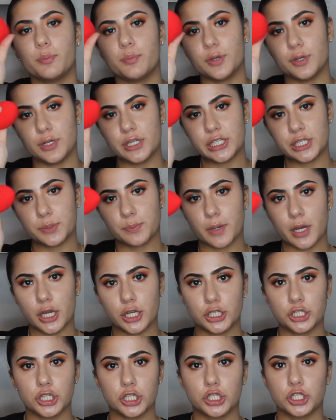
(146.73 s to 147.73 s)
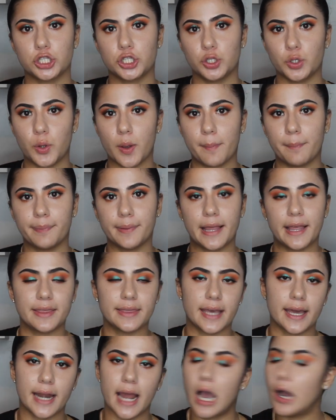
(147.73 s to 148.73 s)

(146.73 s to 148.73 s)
Beauty Sponge to blend that